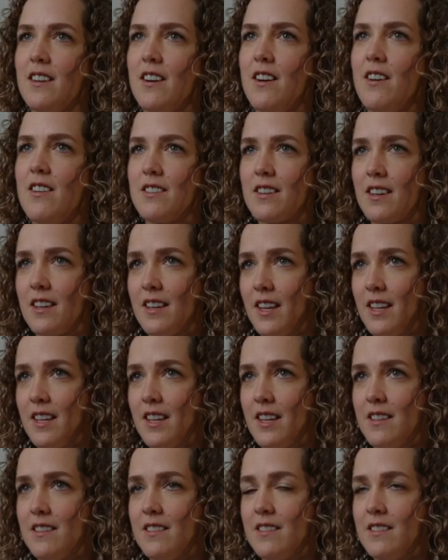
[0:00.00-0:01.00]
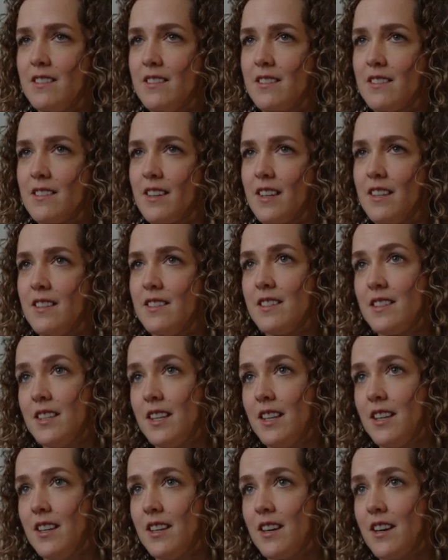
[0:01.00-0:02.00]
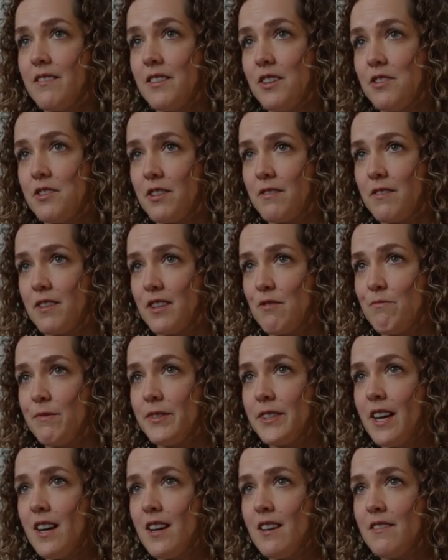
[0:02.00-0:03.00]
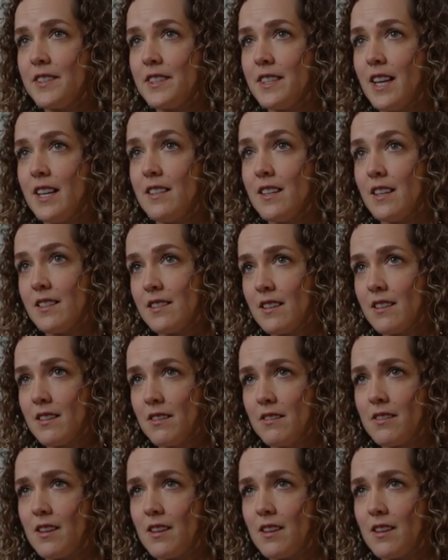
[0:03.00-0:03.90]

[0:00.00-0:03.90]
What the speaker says: all Canadians can see a future for themselves that does include